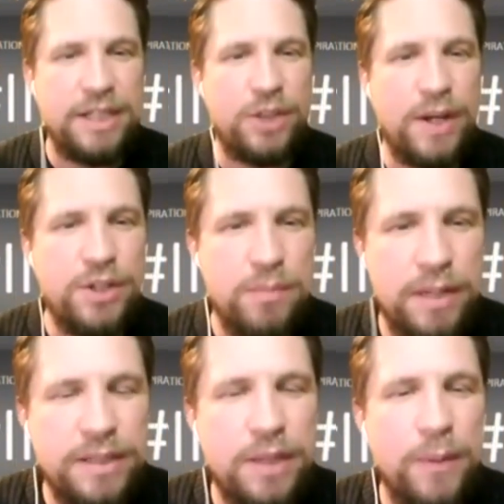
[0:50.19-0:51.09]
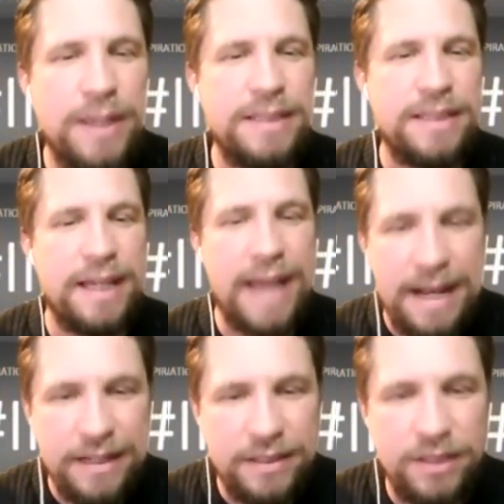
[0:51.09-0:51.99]
situation but it's so easy
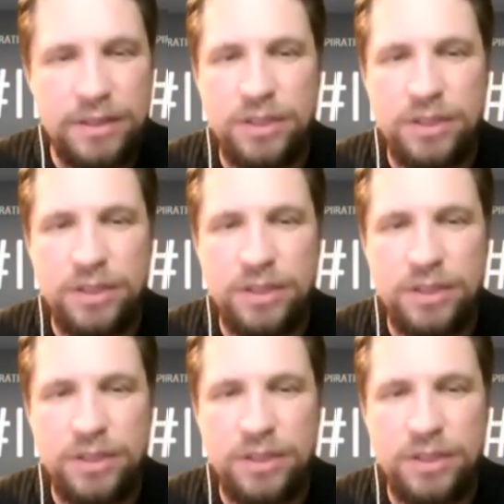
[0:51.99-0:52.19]
again to to